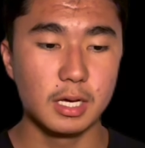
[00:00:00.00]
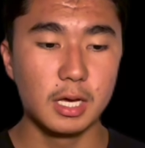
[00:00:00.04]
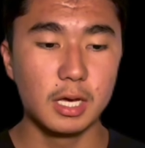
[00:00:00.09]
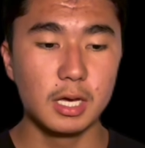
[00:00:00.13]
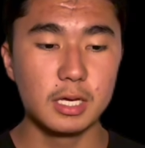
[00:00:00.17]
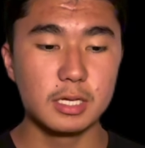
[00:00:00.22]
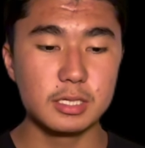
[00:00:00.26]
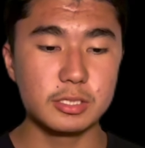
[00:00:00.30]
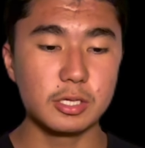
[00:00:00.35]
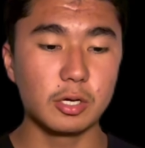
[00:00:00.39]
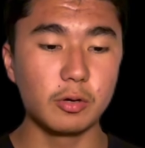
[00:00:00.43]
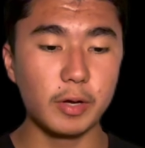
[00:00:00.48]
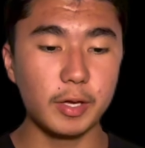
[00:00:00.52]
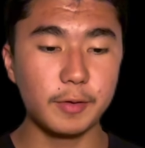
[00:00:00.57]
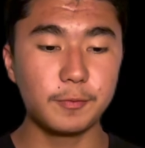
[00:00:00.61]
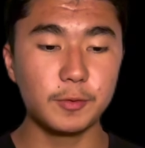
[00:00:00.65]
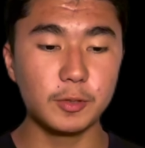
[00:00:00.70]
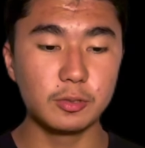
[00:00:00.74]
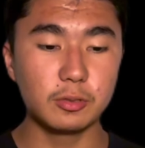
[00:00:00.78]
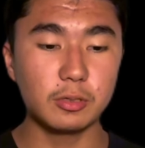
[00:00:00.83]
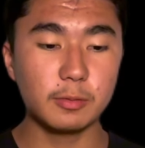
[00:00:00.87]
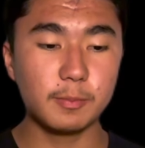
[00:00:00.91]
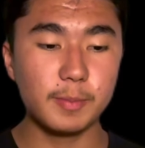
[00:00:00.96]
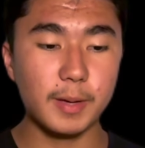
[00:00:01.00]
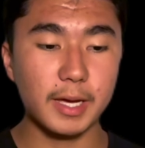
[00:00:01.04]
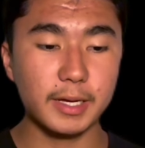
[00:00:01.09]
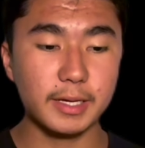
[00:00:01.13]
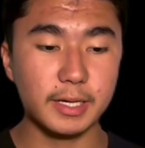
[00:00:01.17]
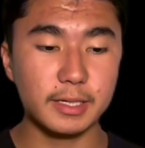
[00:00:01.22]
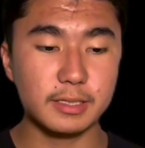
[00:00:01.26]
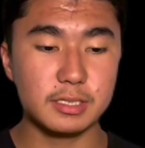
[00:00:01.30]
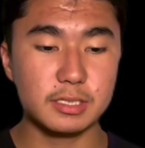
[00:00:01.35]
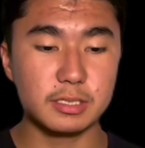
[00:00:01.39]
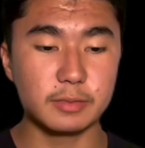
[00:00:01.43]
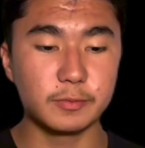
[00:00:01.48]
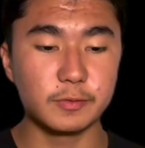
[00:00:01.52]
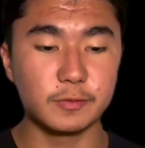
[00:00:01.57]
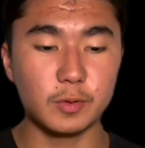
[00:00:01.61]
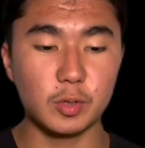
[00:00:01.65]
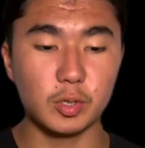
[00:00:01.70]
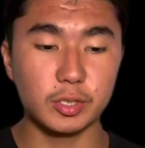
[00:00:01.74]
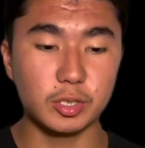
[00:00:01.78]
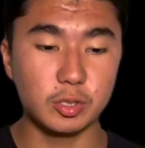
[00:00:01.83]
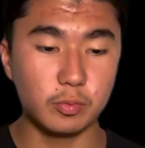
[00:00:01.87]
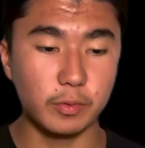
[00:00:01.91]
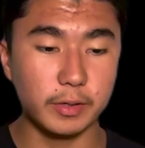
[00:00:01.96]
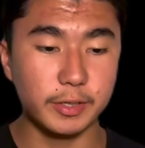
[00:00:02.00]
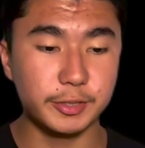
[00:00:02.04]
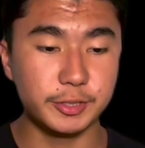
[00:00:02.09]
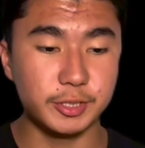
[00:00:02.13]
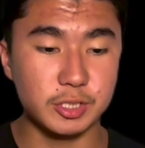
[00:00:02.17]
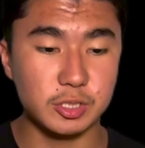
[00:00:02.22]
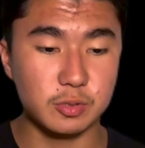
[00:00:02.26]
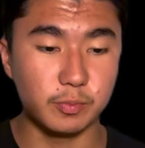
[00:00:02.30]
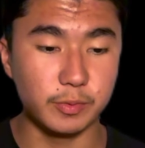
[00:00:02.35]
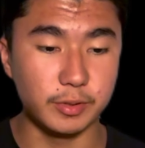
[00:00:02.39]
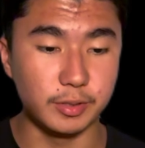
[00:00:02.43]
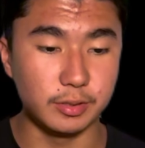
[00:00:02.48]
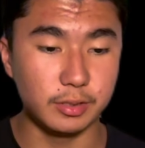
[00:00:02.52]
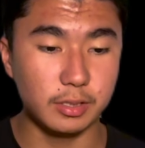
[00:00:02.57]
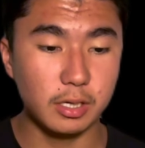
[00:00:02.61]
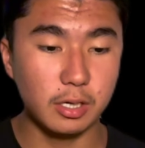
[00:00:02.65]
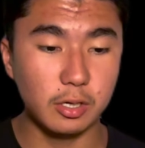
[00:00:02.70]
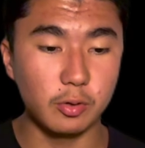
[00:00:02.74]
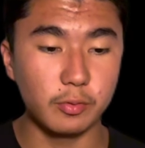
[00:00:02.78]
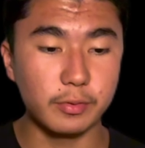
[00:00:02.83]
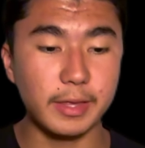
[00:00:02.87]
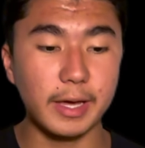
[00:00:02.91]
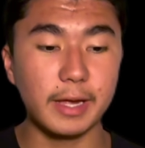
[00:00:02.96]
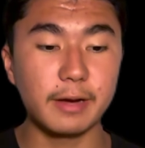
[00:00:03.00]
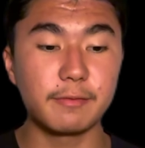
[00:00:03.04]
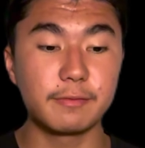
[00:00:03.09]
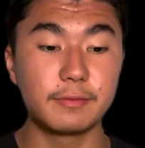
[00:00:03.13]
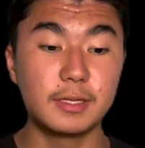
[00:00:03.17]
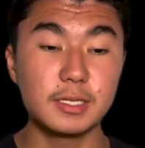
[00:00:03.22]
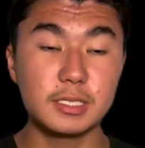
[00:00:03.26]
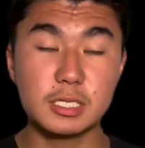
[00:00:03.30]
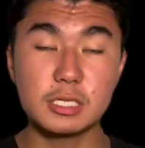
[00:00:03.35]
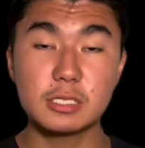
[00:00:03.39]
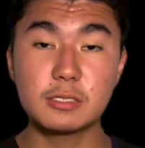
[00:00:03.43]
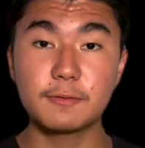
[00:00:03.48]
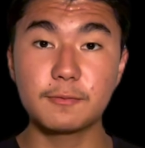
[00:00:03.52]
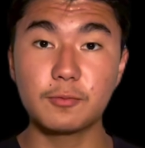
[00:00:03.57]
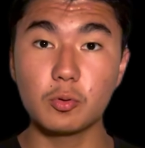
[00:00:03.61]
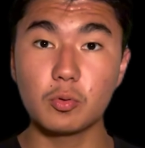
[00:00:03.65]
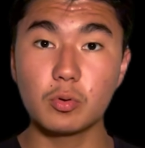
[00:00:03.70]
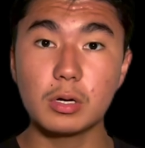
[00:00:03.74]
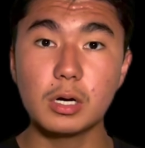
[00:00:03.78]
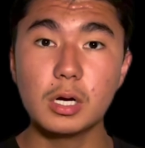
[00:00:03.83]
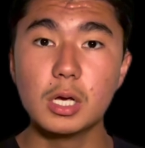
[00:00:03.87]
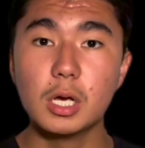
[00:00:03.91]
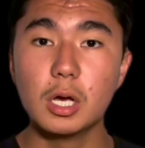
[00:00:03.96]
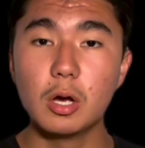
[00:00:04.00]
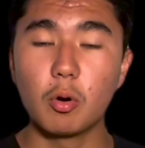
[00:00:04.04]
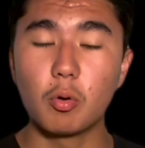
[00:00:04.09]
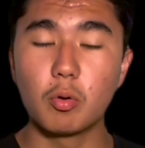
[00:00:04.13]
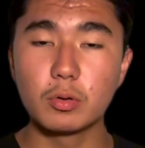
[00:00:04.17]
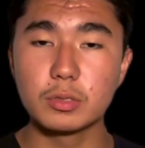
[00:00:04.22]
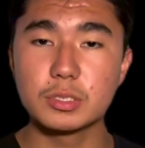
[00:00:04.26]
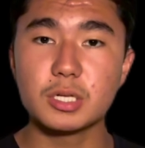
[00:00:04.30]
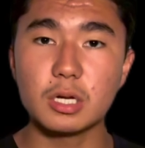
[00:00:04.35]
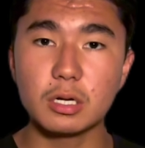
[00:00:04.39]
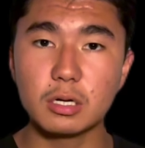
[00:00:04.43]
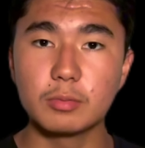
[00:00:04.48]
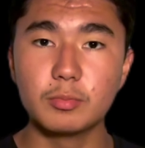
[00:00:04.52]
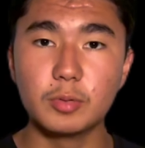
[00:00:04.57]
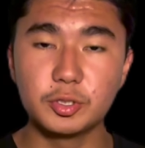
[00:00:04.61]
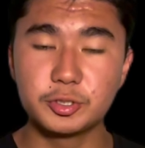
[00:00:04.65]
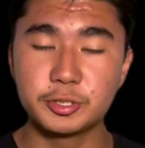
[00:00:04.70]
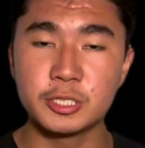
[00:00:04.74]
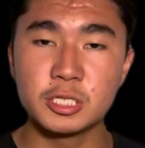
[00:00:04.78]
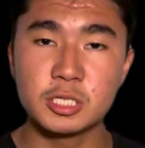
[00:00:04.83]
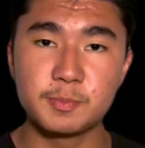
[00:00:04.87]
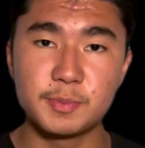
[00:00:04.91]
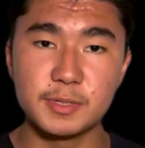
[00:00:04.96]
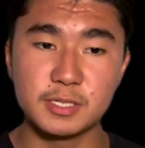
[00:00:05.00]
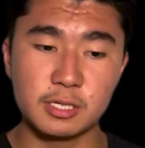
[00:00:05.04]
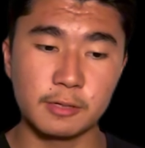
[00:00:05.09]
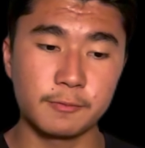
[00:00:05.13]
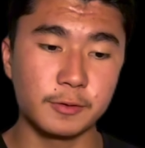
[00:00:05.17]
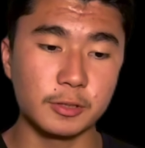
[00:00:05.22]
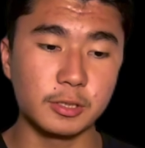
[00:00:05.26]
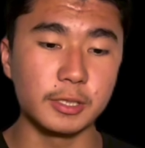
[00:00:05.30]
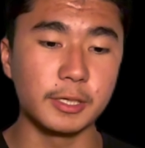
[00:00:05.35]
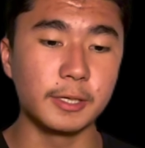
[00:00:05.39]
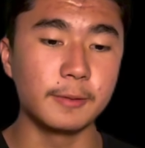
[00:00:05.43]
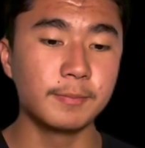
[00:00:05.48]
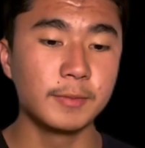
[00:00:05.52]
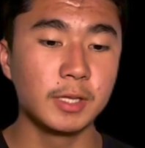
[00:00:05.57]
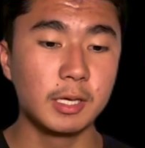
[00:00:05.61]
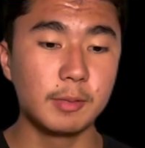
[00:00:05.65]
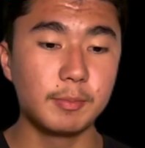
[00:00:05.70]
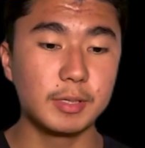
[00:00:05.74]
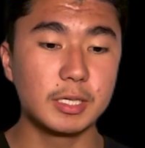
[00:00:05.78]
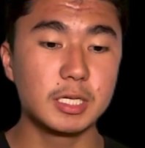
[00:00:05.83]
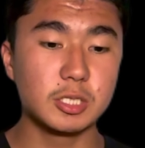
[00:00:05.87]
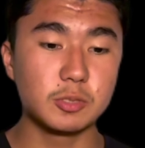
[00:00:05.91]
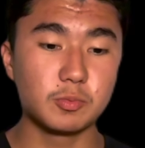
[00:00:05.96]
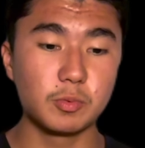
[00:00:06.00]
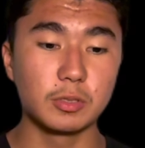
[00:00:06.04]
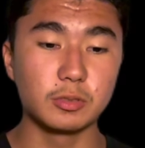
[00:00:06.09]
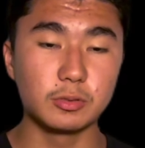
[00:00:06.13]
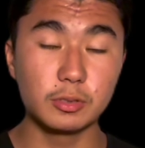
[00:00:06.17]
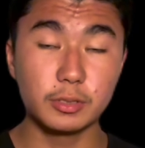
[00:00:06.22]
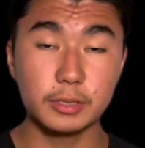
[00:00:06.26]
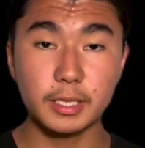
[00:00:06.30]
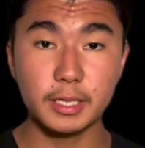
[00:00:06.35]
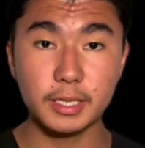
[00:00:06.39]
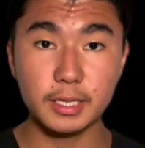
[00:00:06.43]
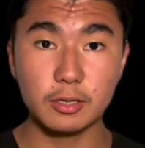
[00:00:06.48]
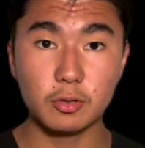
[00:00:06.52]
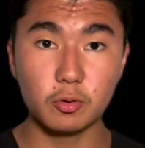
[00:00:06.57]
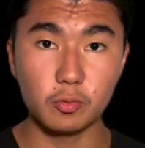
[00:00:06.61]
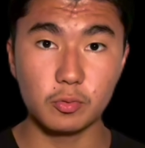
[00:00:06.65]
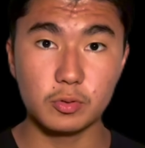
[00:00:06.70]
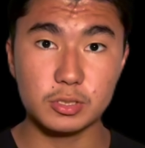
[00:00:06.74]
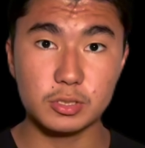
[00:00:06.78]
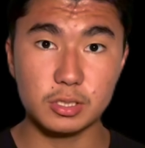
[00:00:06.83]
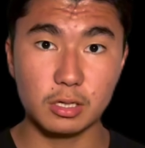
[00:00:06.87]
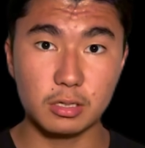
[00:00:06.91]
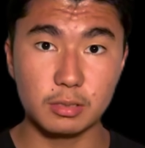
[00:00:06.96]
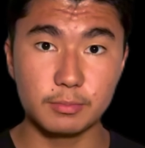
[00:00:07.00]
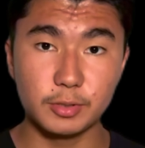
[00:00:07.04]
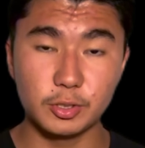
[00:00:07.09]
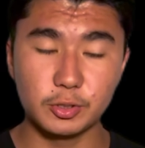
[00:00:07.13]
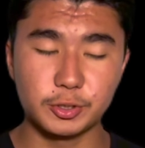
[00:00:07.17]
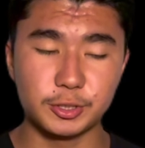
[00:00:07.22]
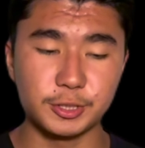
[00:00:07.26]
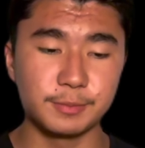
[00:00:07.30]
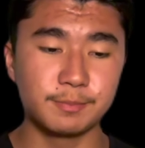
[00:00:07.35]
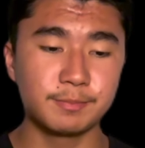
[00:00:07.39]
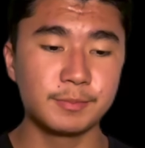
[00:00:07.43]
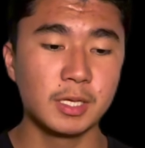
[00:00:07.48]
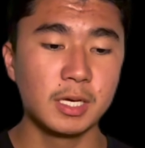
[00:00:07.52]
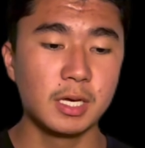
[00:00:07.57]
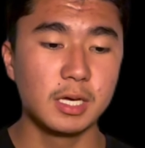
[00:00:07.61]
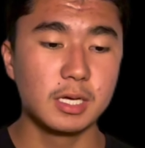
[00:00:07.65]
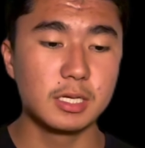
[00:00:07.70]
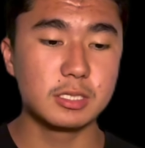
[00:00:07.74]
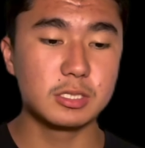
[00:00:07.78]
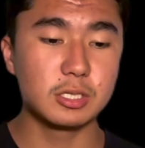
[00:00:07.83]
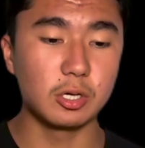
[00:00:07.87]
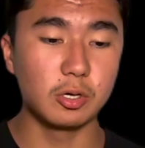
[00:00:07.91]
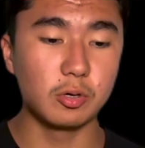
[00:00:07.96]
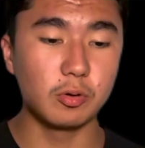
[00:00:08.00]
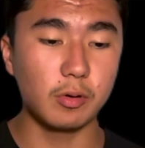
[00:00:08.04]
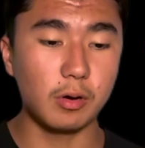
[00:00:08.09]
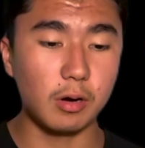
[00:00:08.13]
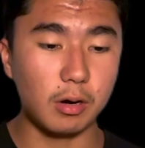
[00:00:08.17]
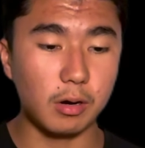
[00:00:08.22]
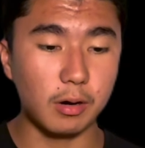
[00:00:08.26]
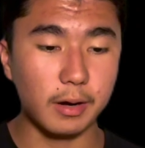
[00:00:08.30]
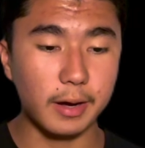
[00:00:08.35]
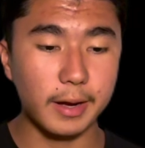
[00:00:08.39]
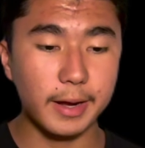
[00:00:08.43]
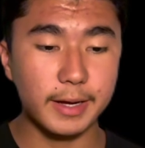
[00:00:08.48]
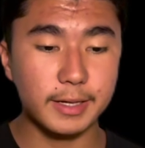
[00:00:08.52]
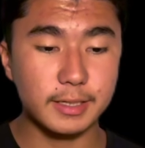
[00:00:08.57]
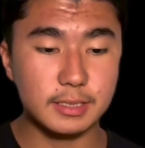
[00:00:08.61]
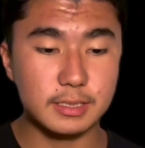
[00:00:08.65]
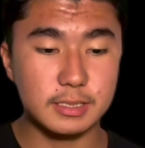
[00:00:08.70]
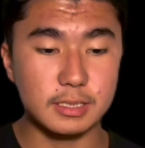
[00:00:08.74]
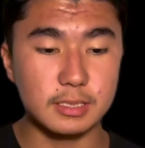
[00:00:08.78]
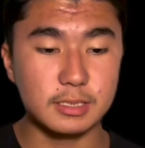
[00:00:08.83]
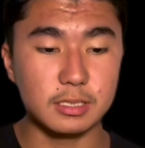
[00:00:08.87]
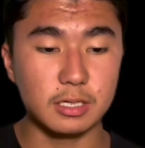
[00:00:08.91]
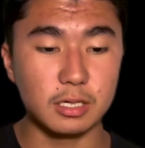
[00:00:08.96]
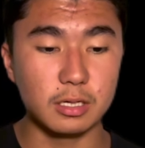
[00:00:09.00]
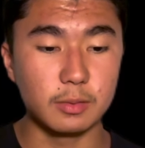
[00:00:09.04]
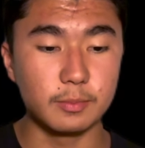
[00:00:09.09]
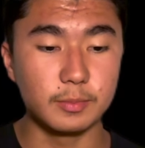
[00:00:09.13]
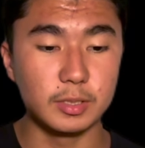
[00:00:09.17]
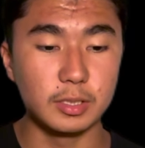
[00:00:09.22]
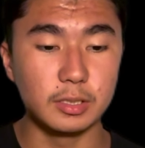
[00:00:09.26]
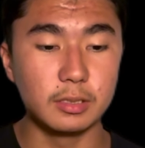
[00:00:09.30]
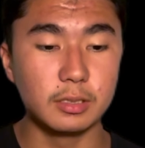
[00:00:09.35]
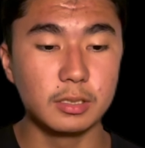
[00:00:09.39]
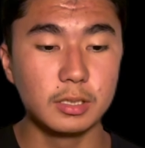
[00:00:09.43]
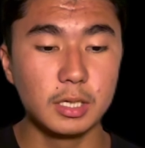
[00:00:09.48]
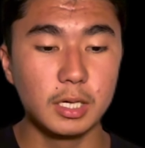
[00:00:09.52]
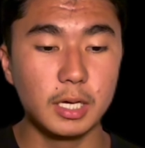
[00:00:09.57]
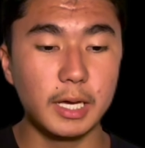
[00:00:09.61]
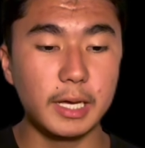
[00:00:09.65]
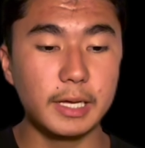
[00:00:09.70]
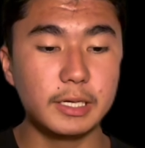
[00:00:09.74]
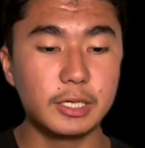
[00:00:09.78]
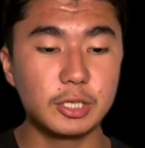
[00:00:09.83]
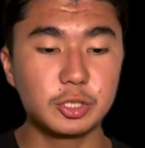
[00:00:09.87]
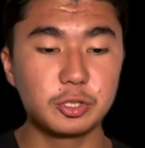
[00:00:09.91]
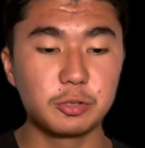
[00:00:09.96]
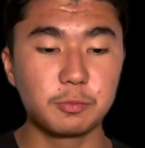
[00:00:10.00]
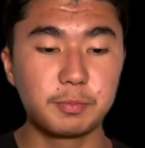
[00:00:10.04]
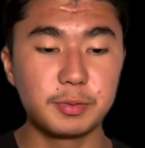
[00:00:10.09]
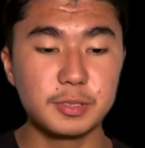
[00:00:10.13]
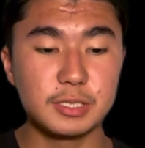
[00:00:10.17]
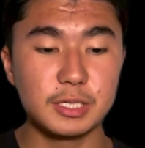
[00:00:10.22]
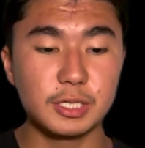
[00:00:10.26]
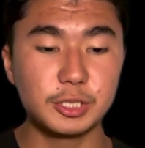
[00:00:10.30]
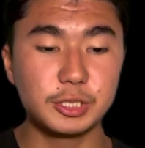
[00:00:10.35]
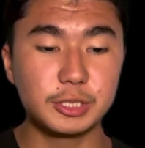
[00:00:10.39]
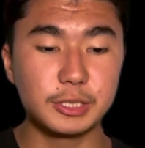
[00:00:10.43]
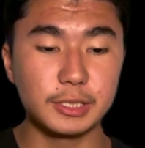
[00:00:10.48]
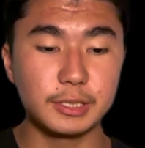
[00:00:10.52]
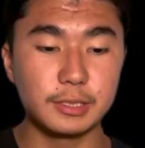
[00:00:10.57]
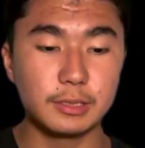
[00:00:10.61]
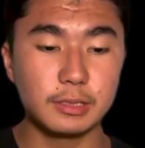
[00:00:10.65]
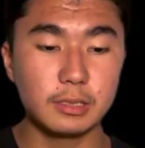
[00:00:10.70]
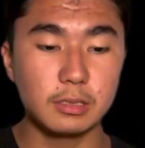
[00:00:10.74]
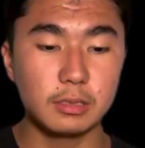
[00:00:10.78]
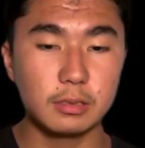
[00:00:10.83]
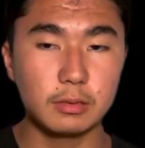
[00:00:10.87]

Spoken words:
So if we look back at some of our equations, we know that this is for horizontal motion specifically, because we're looking at horizontal motion. So our x is going to be initial position